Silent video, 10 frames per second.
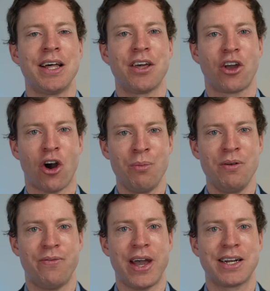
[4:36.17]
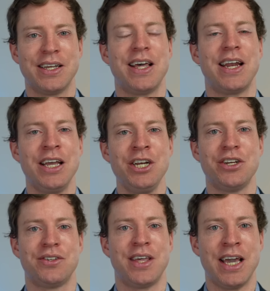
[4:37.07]
Another common factor that
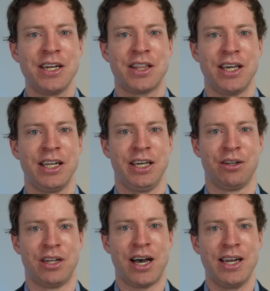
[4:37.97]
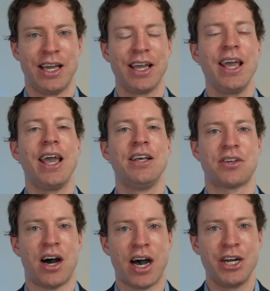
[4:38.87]
injures the endothelial lining
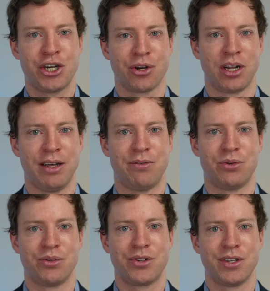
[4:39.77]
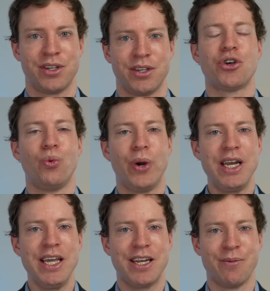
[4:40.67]
is high sugar levels. So
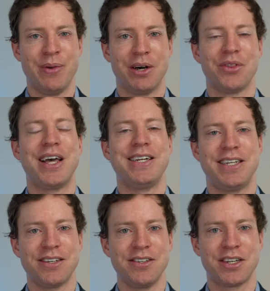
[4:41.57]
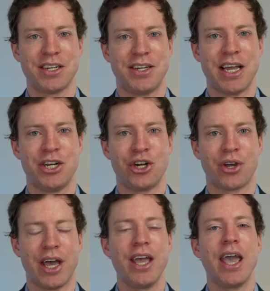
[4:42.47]
we need a meal that doesn't contain
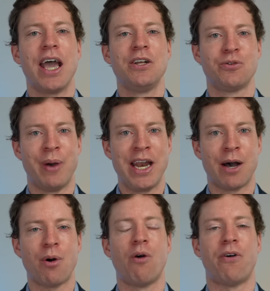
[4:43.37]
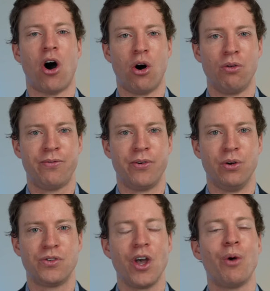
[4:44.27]
sugar and is made up of whole
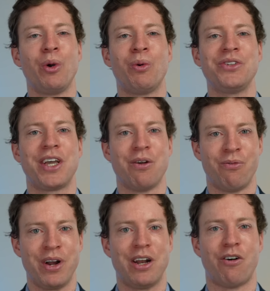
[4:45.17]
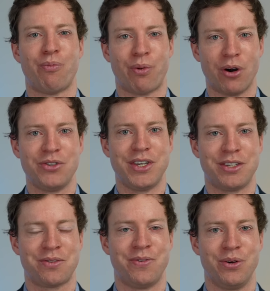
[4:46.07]
foods. We want to get rid of
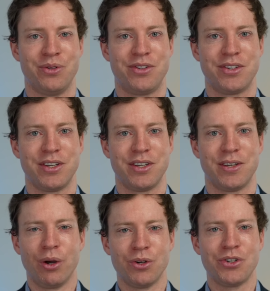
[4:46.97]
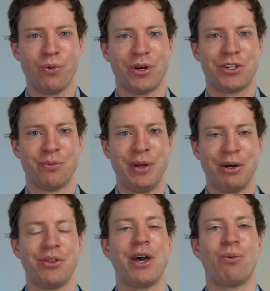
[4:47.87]
processed foods. We also want a
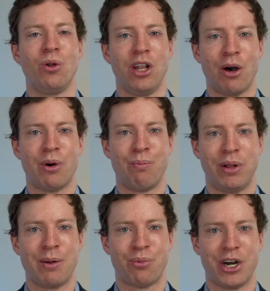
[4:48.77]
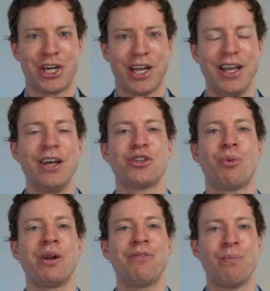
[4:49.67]
meal that will lower blood pressure,
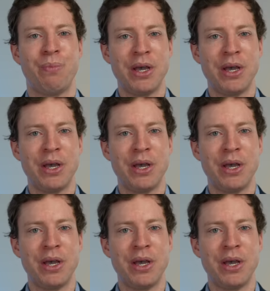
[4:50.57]
so one of the